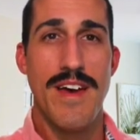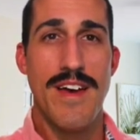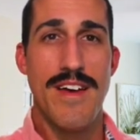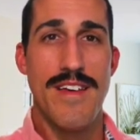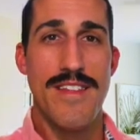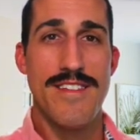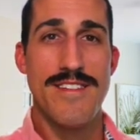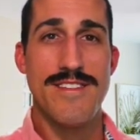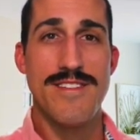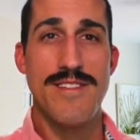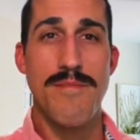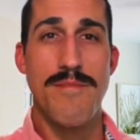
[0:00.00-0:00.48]

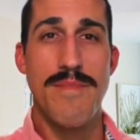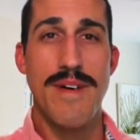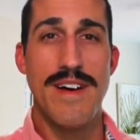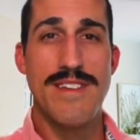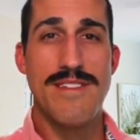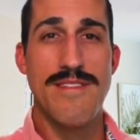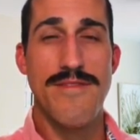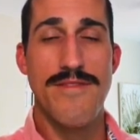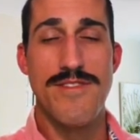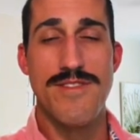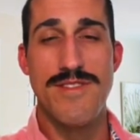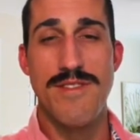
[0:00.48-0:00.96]
This is the
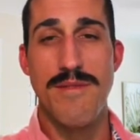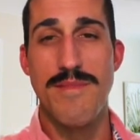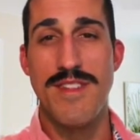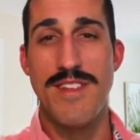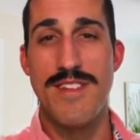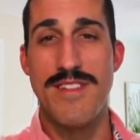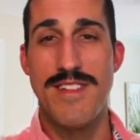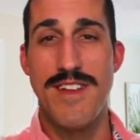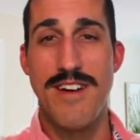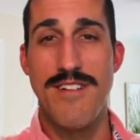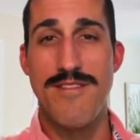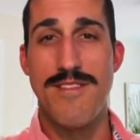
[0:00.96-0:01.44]
best for some of the
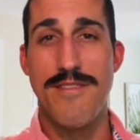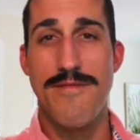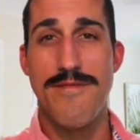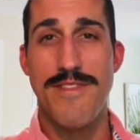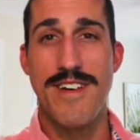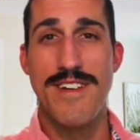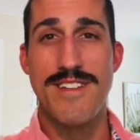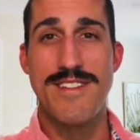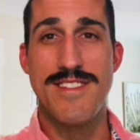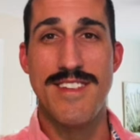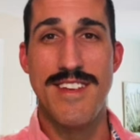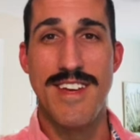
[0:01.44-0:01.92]
Delta
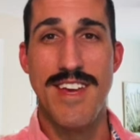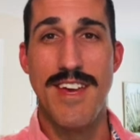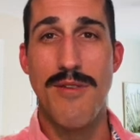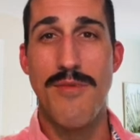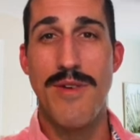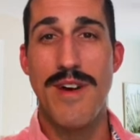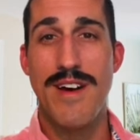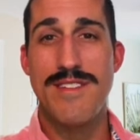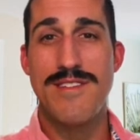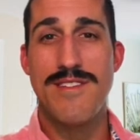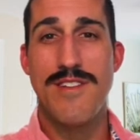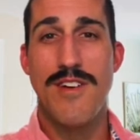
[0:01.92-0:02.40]
flights to Key
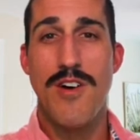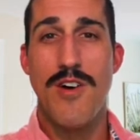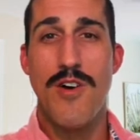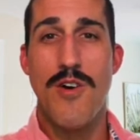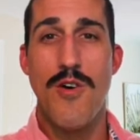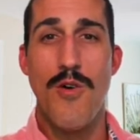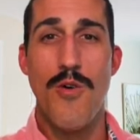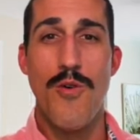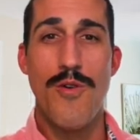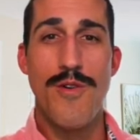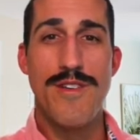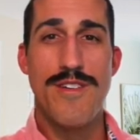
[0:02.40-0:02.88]
West
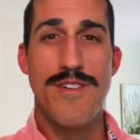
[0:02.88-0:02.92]
or to the